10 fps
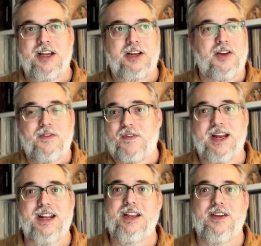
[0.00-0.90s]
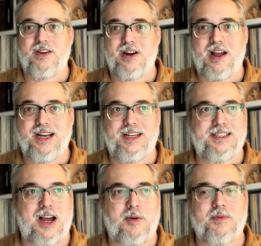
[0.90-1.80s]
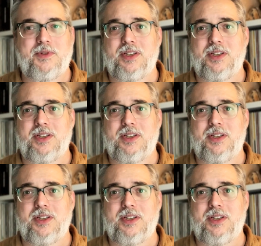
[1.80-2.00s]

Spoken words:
couldn't find any 90s albums.